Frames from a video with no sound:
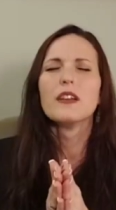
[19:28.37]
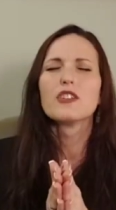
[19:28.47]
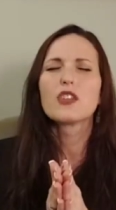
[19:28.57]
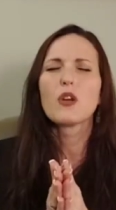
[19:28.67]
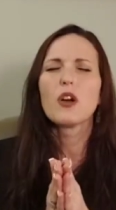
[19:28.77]

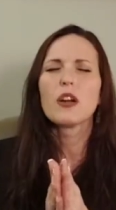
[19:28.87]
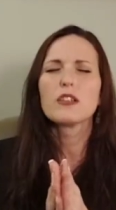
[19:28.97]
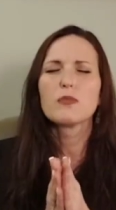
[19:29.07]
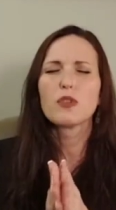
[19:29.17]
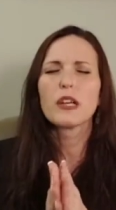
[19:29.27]
So God
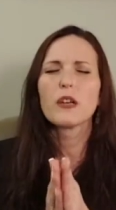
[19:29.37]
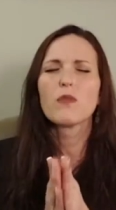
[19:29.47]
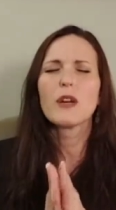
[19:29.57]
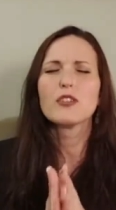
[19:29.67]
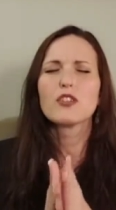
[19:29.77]
is bringing
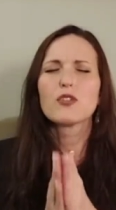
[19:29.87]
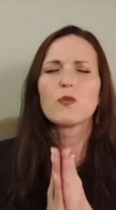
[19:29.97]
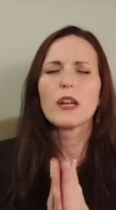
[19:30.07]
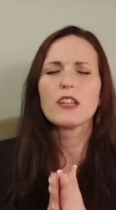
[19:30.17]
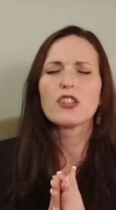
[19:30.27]

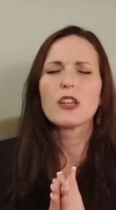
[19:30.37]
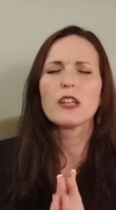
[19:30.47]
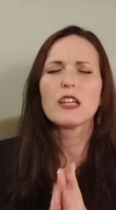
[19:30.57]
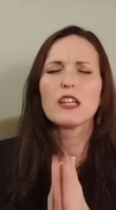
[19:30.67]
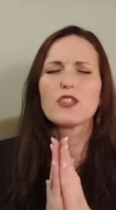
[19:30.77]
restoration.
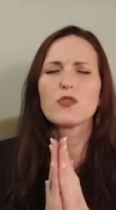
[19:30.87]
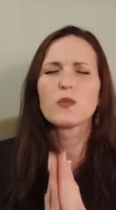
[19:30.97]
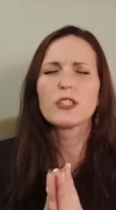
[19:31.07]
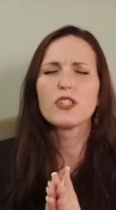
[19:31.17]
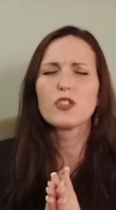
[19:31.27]
He is
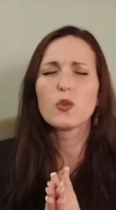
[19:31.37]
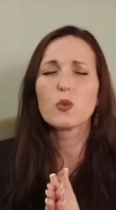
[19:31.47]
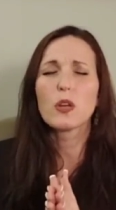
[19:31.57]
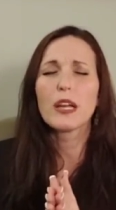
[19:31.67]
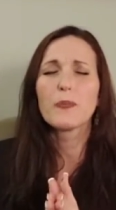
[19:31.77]

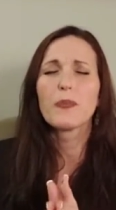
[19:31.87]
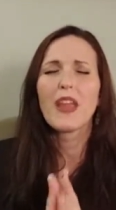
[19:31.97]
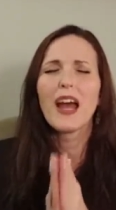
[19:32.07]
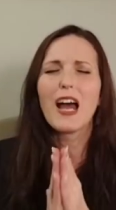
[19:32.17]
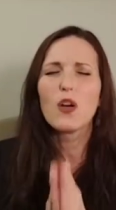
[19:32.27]
restoring.
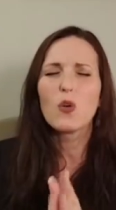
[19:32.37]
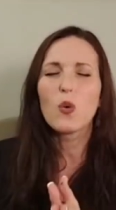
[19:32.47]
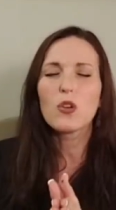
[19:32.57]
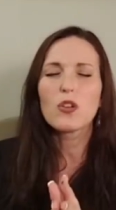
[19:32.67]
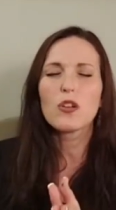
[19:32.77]
I
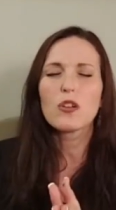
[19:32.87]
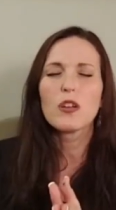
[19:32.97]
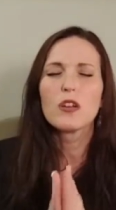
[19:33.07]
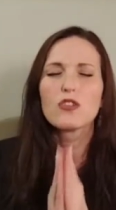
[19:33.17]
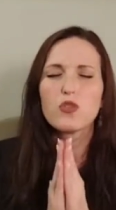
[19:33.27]
ordered
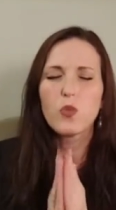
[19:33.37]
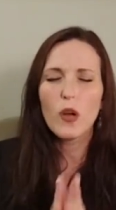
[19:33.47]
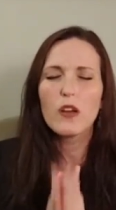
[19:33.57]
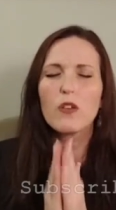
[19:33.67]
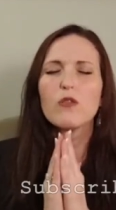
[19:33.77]

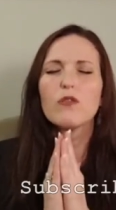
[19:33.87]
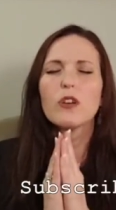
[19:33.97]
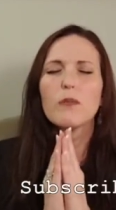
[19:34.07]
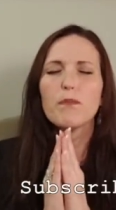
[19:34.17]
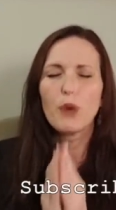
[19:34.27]
12
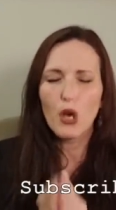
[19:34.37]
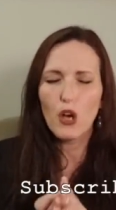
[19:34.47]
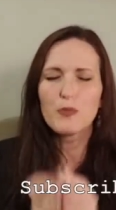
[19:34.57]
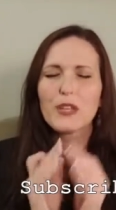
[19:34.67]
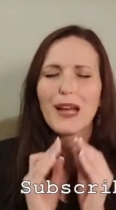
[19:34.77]

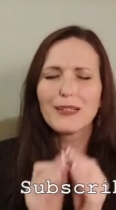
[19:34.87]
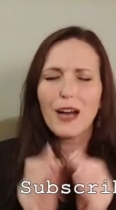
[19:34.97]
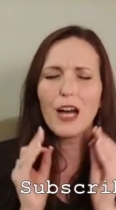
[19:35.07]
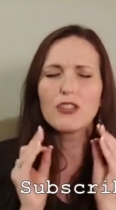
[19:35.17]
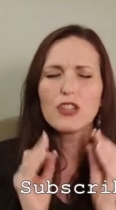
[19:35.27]
bulbs. I
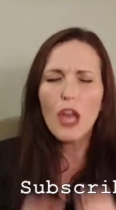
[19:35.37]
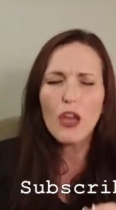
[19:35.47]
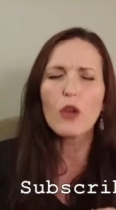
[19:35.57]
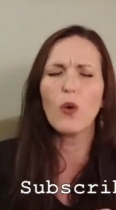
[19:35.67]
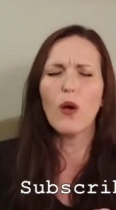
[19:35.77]
got
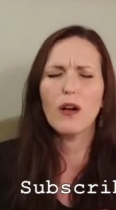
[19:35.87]
two.